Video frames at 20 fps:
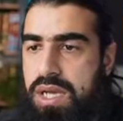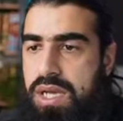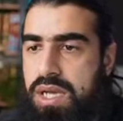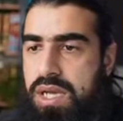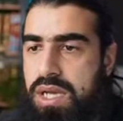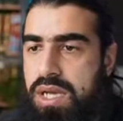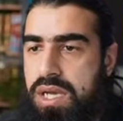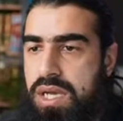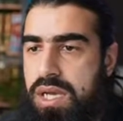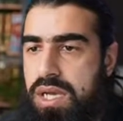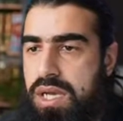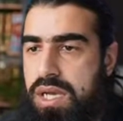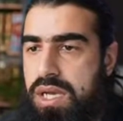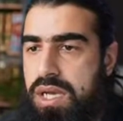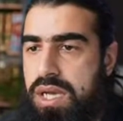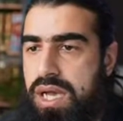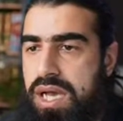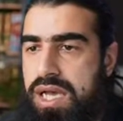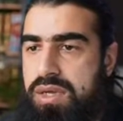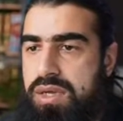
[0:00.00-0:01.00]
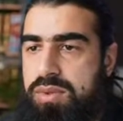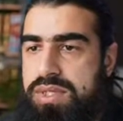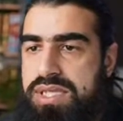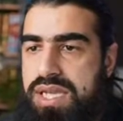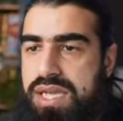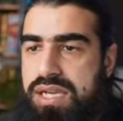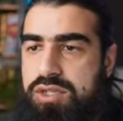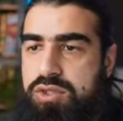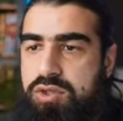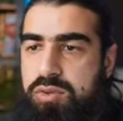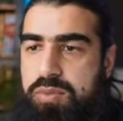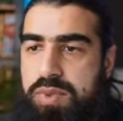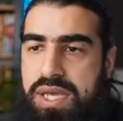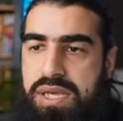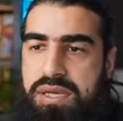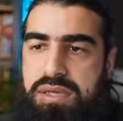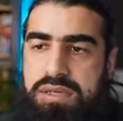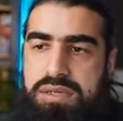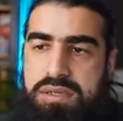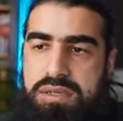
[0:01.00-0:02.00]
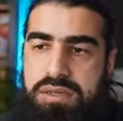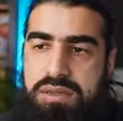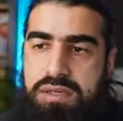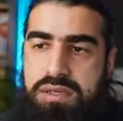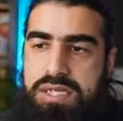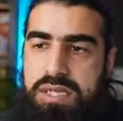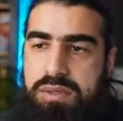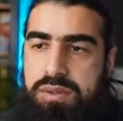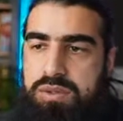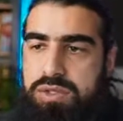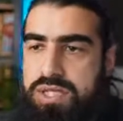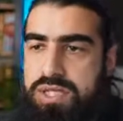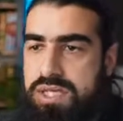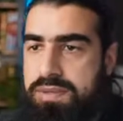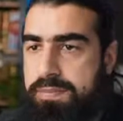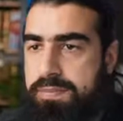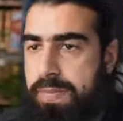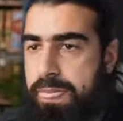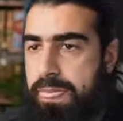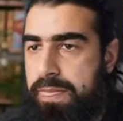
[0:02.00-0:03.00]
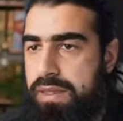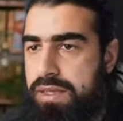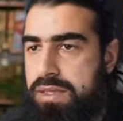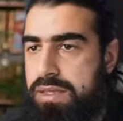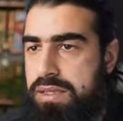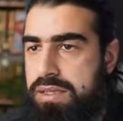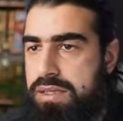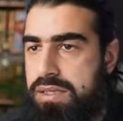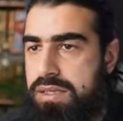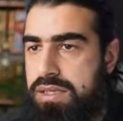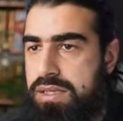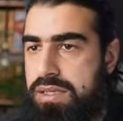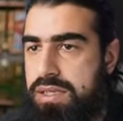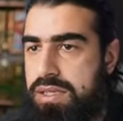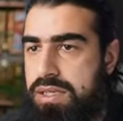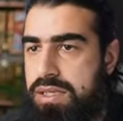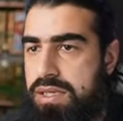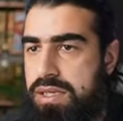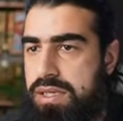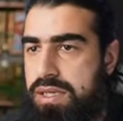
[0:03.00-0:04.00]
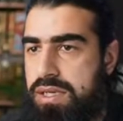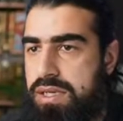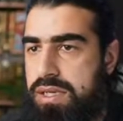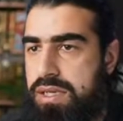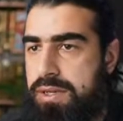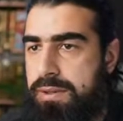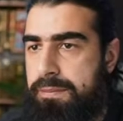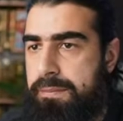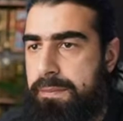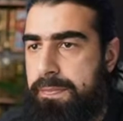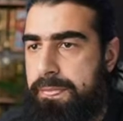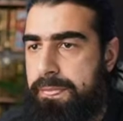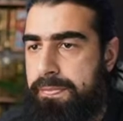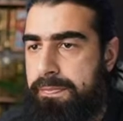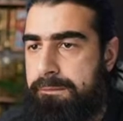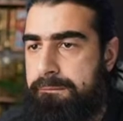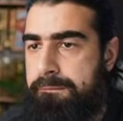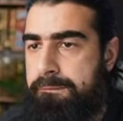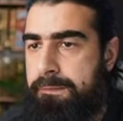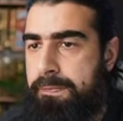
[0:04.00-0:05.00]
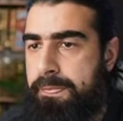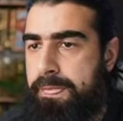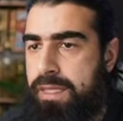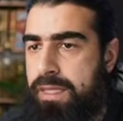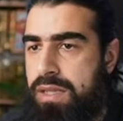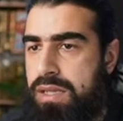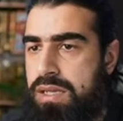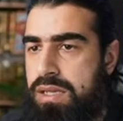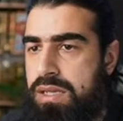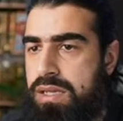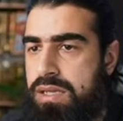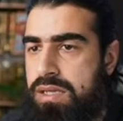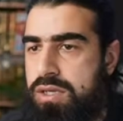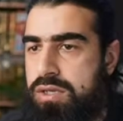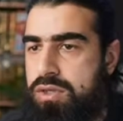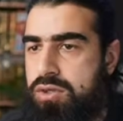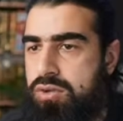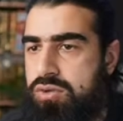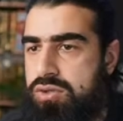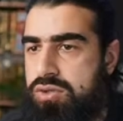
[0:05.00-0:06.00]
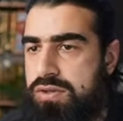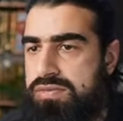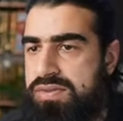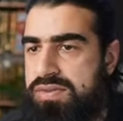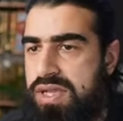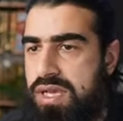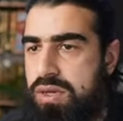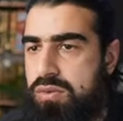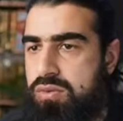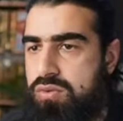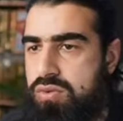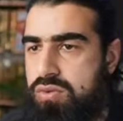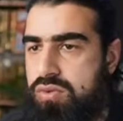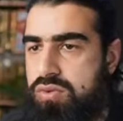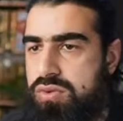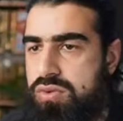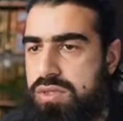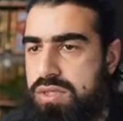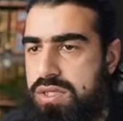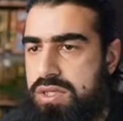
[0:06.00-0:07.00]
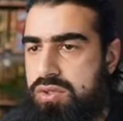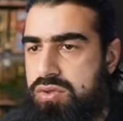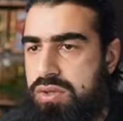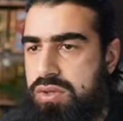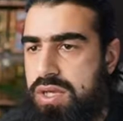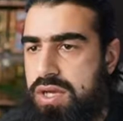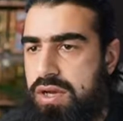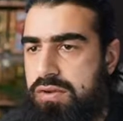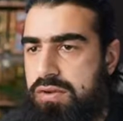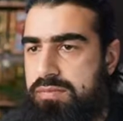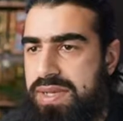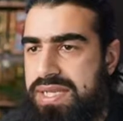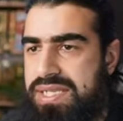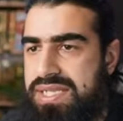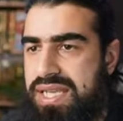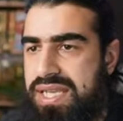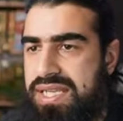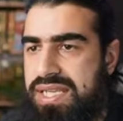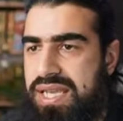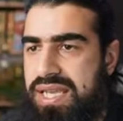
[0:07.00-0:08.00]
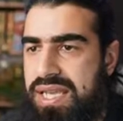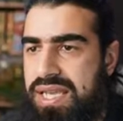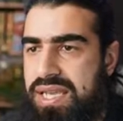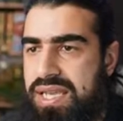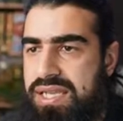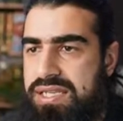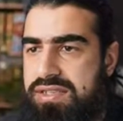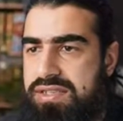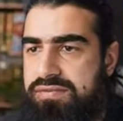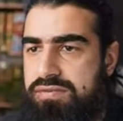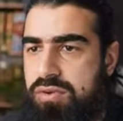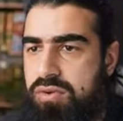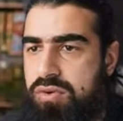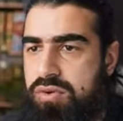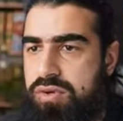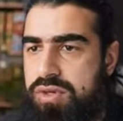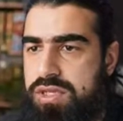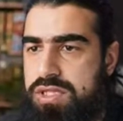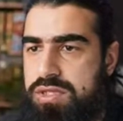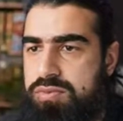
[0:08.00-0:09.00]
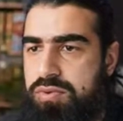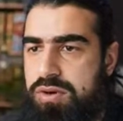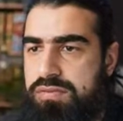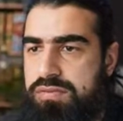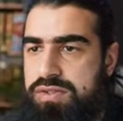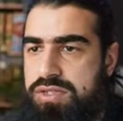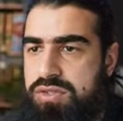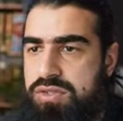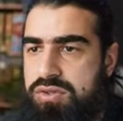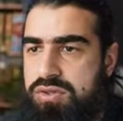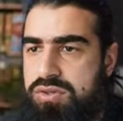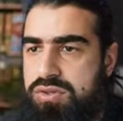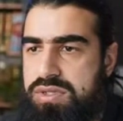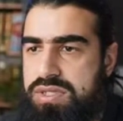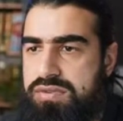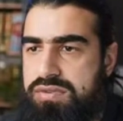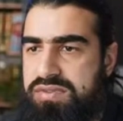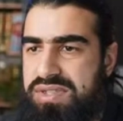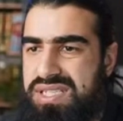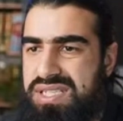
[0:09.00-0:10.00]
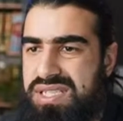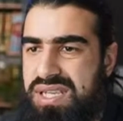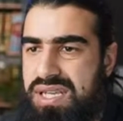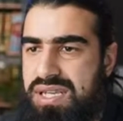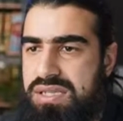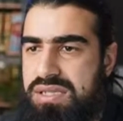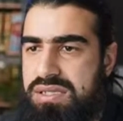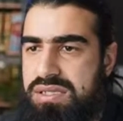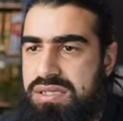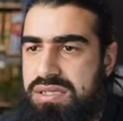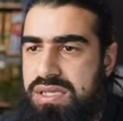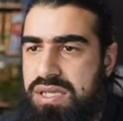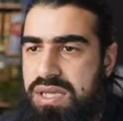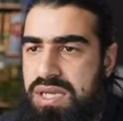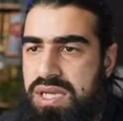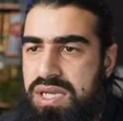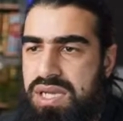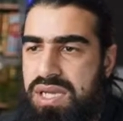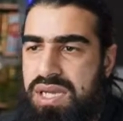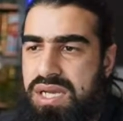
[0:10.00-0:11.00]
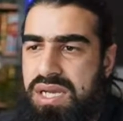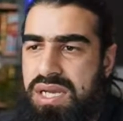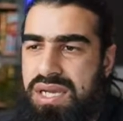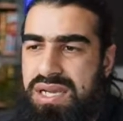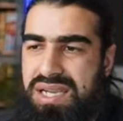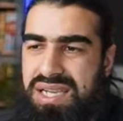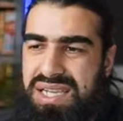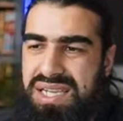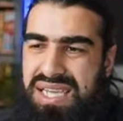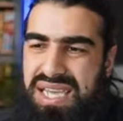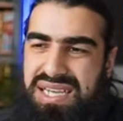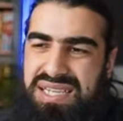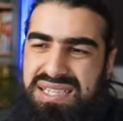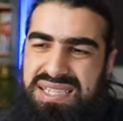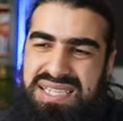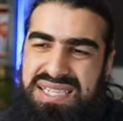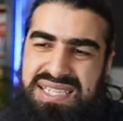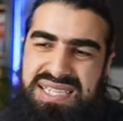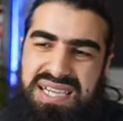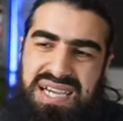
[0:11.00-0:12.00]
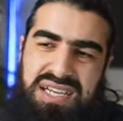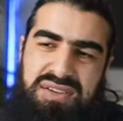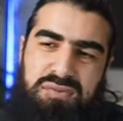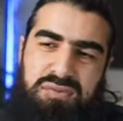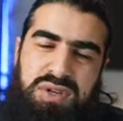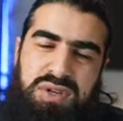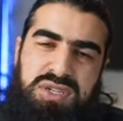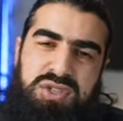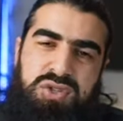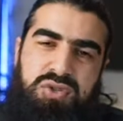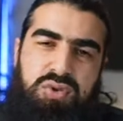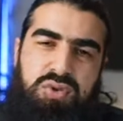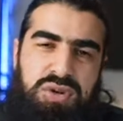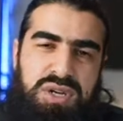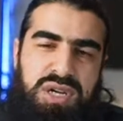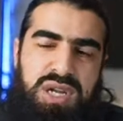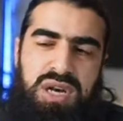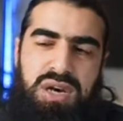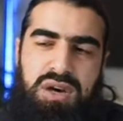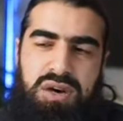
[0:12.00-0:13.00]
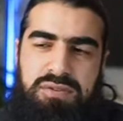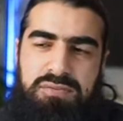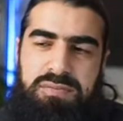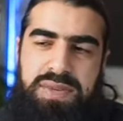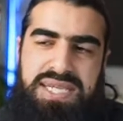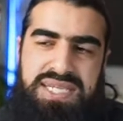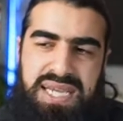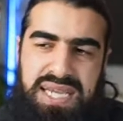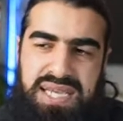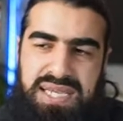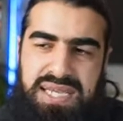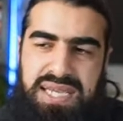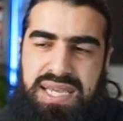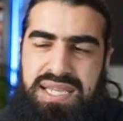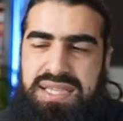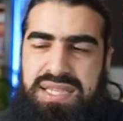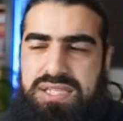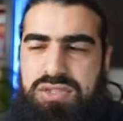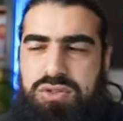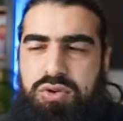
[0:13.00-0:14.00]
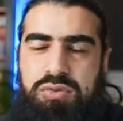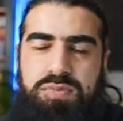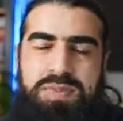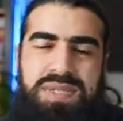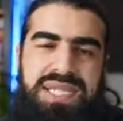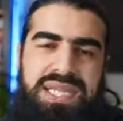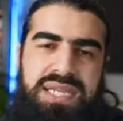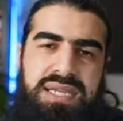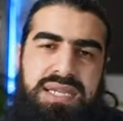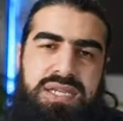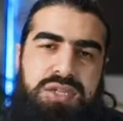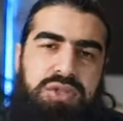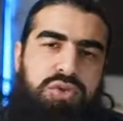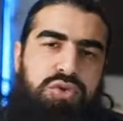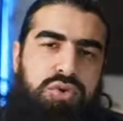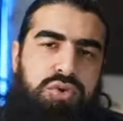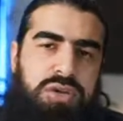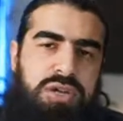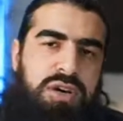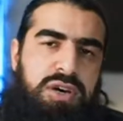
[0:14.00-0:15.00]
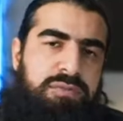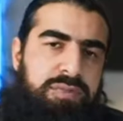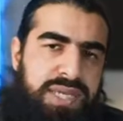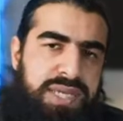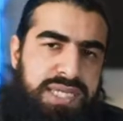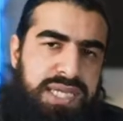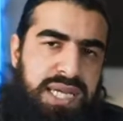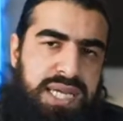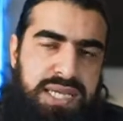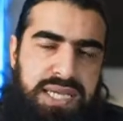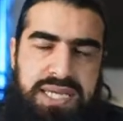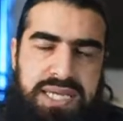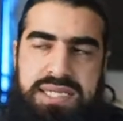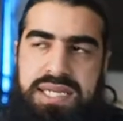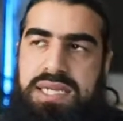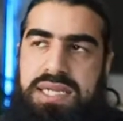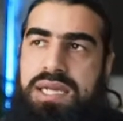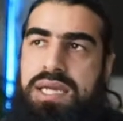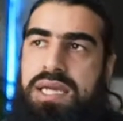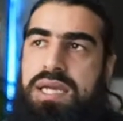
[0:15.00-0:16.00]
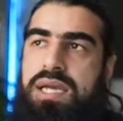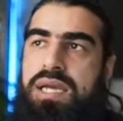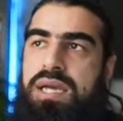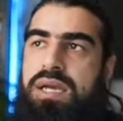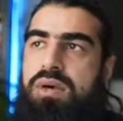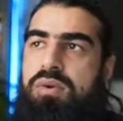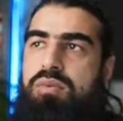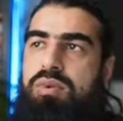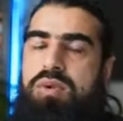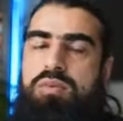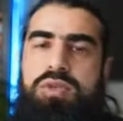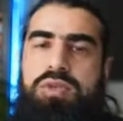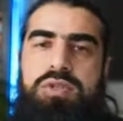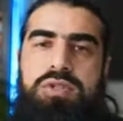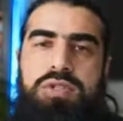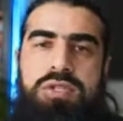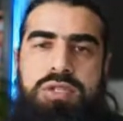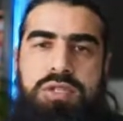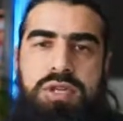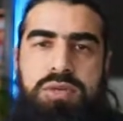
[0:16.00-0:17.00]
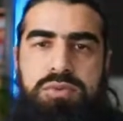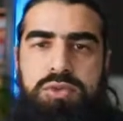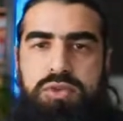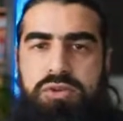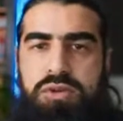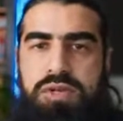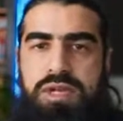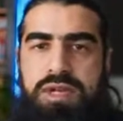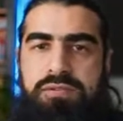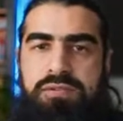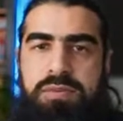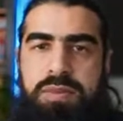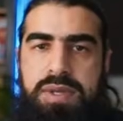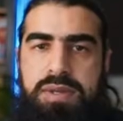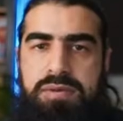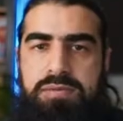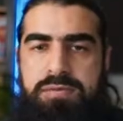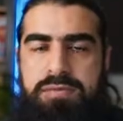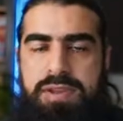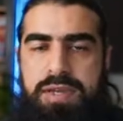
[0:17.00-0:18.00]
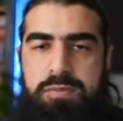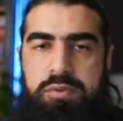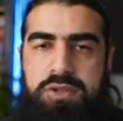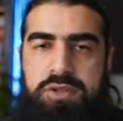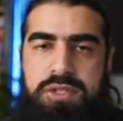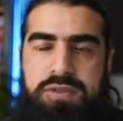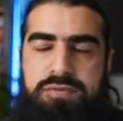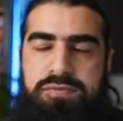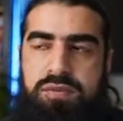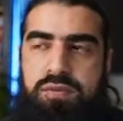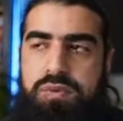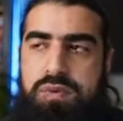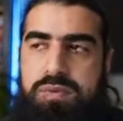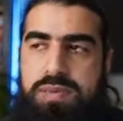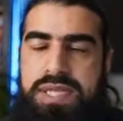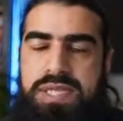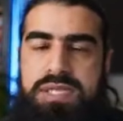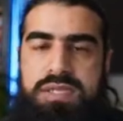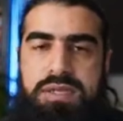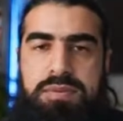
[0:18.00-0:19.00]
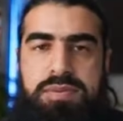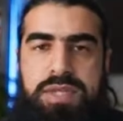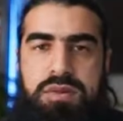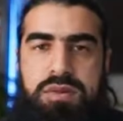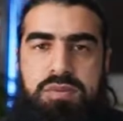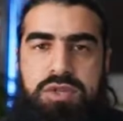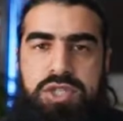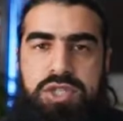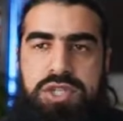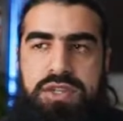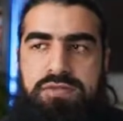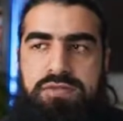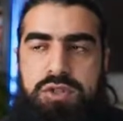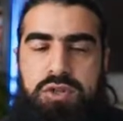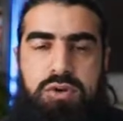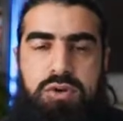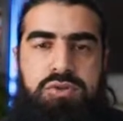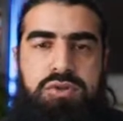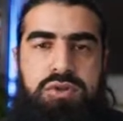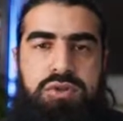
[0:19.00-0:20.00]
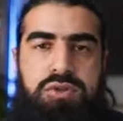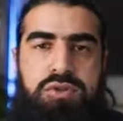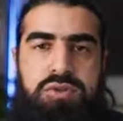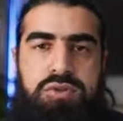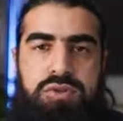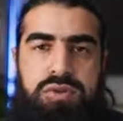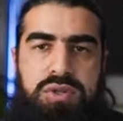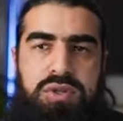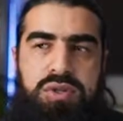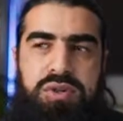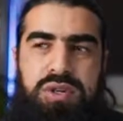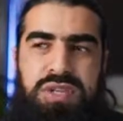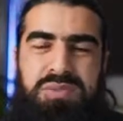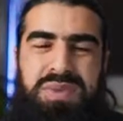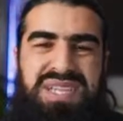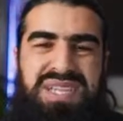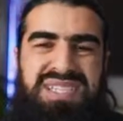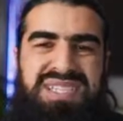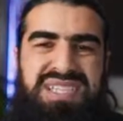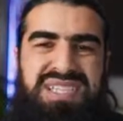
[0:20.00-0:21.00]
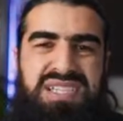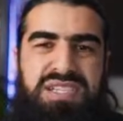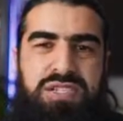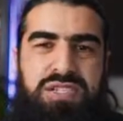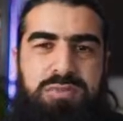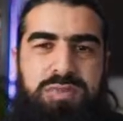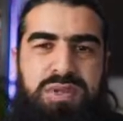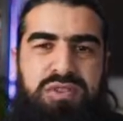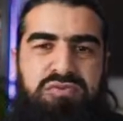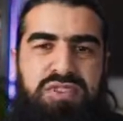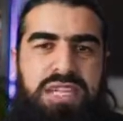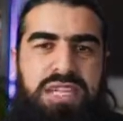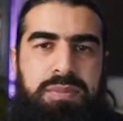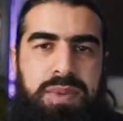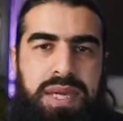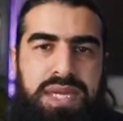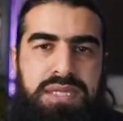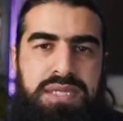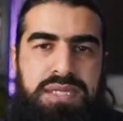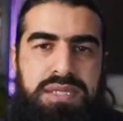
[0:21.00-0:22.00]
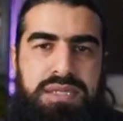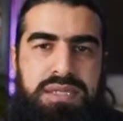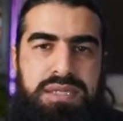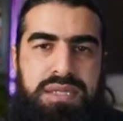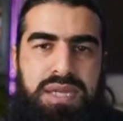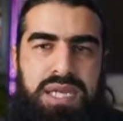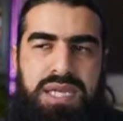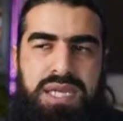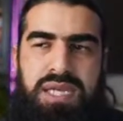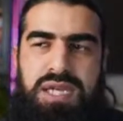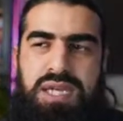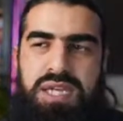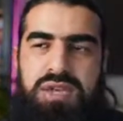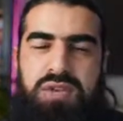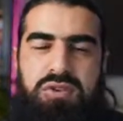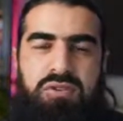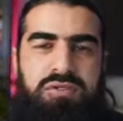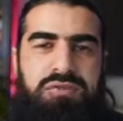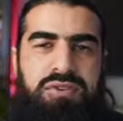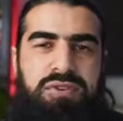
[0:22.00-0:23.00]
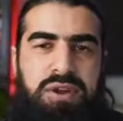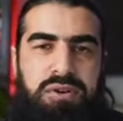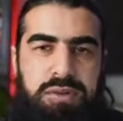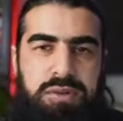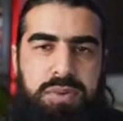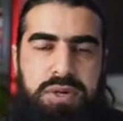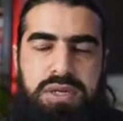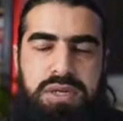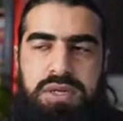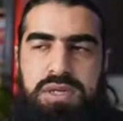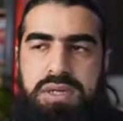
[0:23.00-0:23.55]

Uh, Ahlan wa sahlan Zubair, long time no see. Uh, Yusuf Dawood, sunnah of maintaining hair, different oils, prophets use different styles again, this kind of sunnah of maintaining hair, there's no particular sunnah of maintaining. As in, when we use the term sunnah from a fiqh point of view, we mean something which if you don't do, you're going to be considered to be really bad, like look frowned upon.